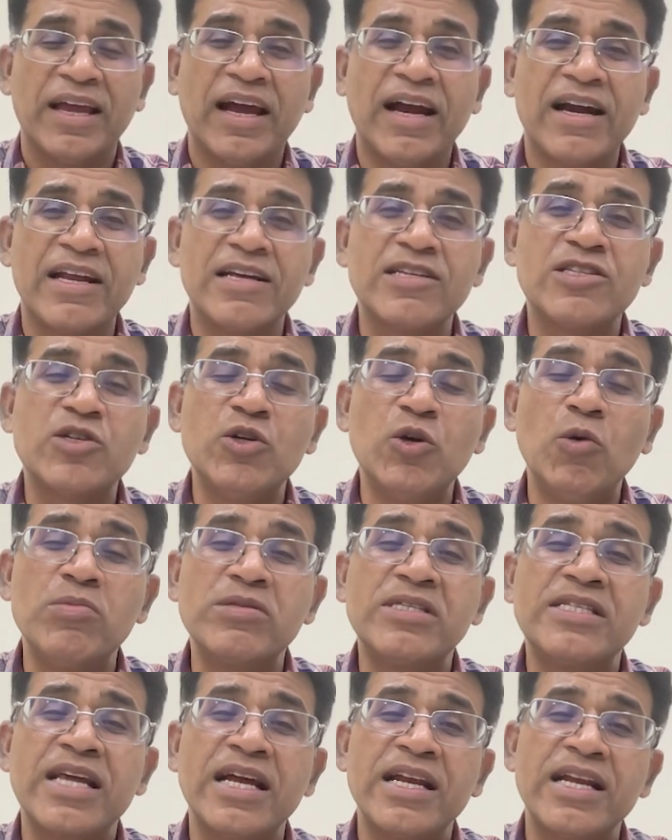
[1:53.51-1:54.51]
It
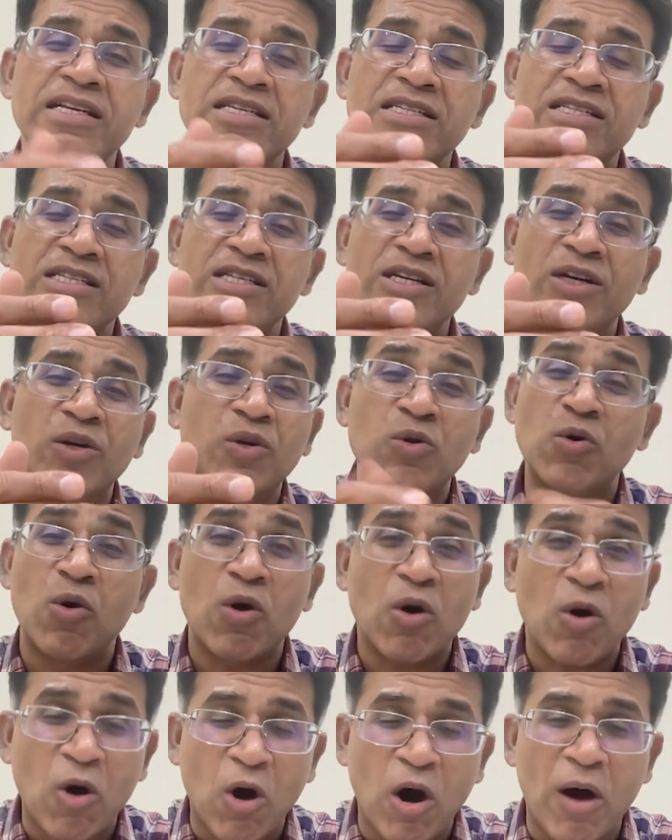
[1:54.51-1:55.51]
assumes there is
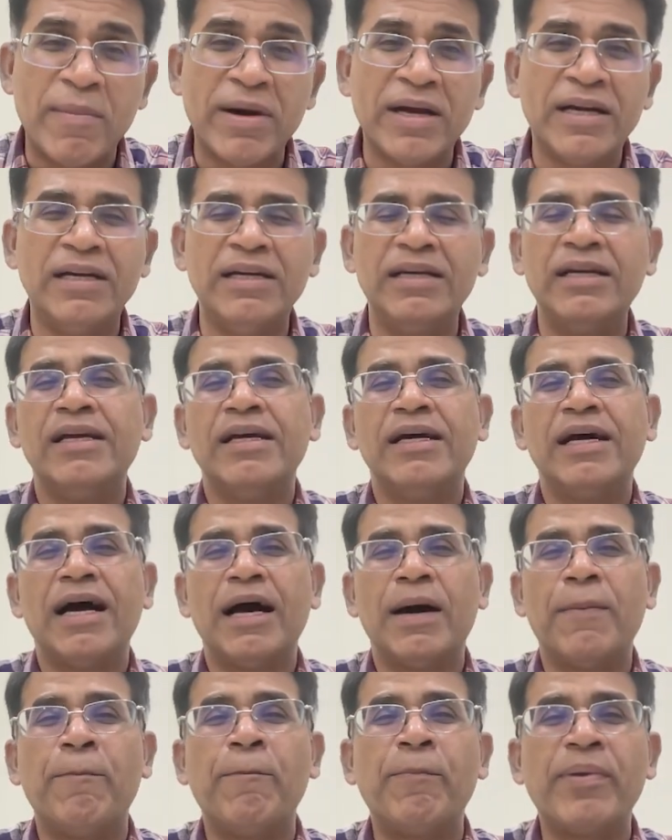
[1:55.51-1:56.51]
no common
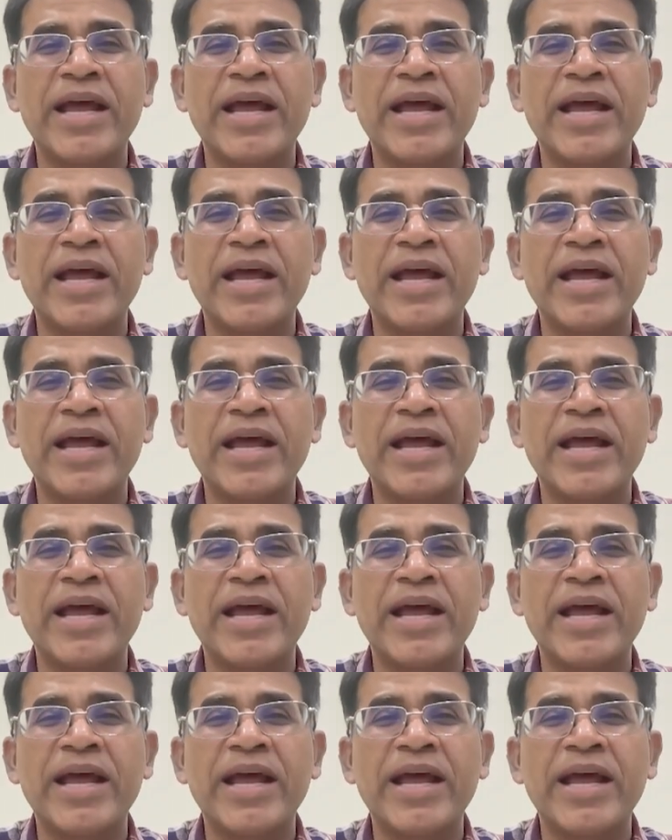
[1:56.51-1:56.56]
uh,